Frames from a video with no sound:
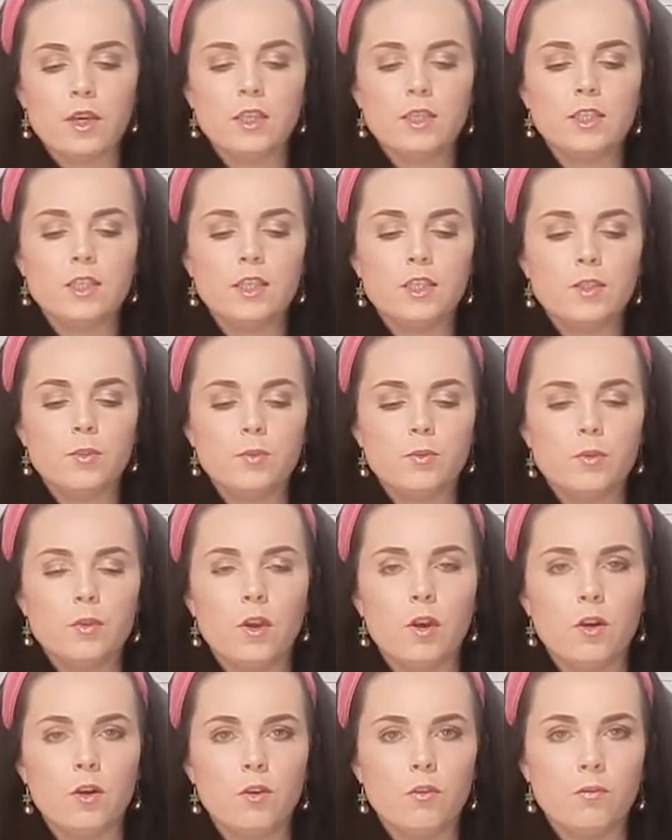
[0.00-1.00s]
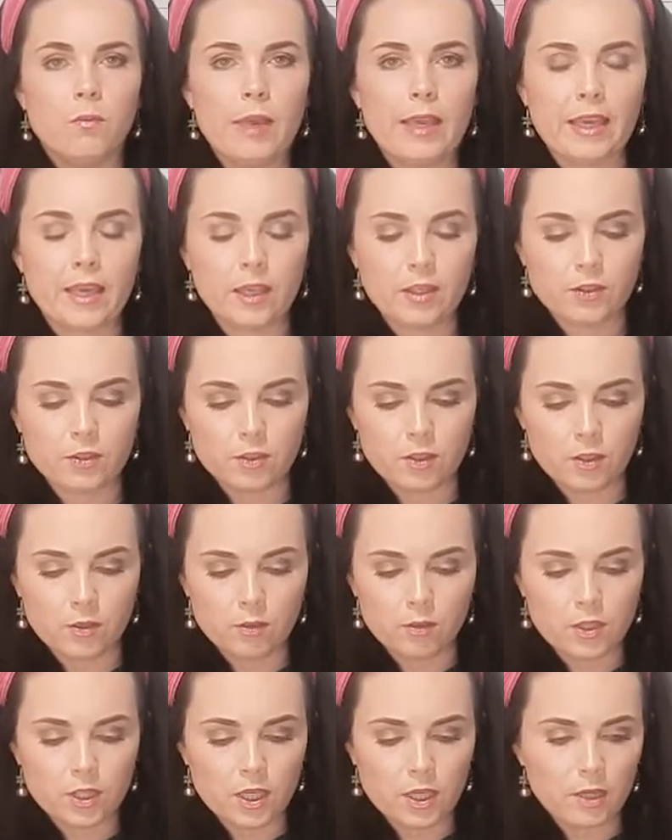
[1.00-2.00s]
teaspoon of baking
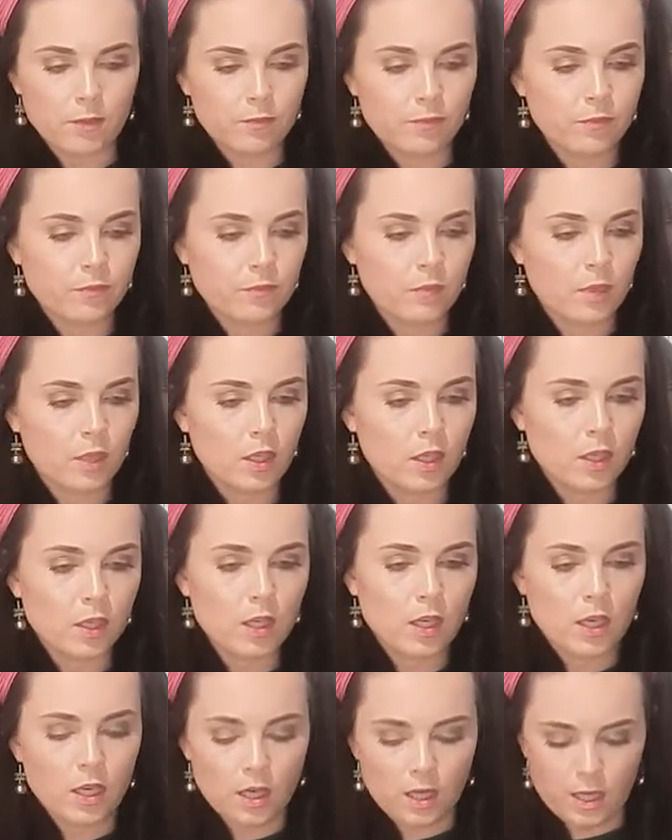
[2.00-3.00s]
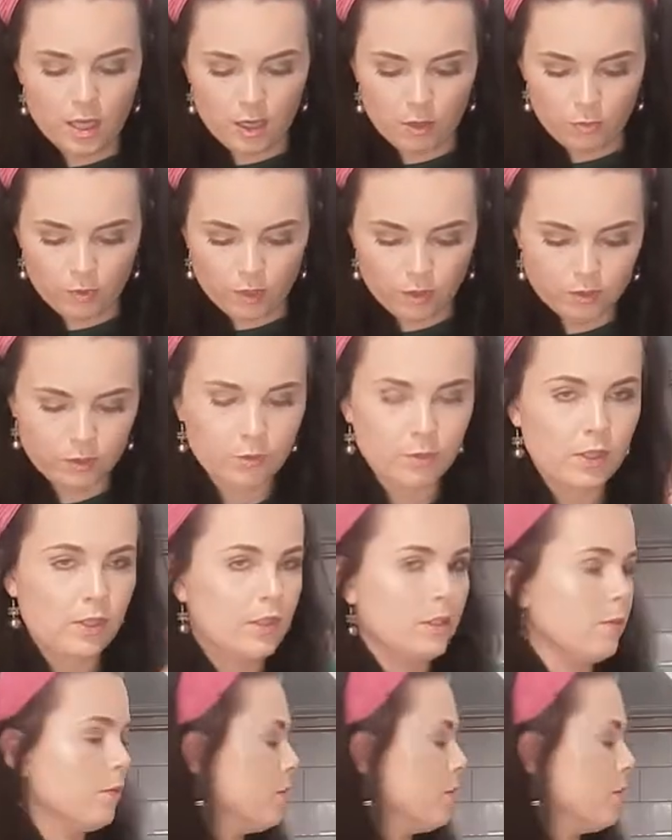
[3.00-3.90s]
soda. We also need some